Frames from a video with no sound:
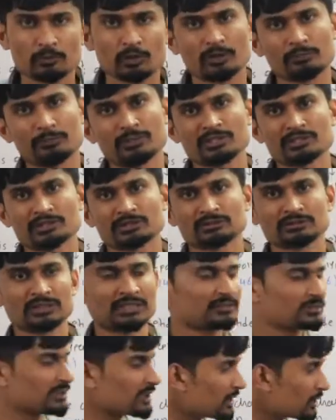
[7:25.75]
formation.
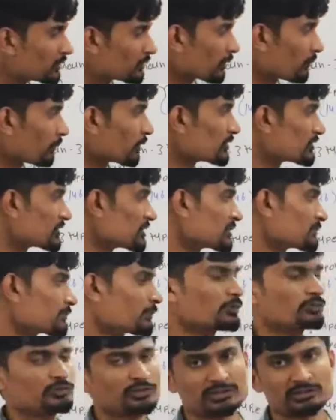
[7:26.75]
That is the erythropoiesis
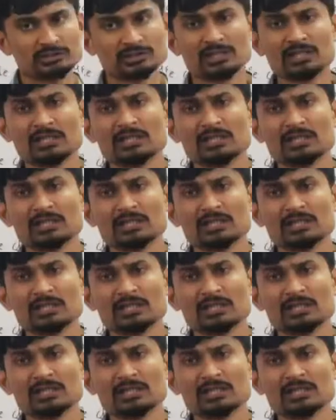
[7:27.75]
process.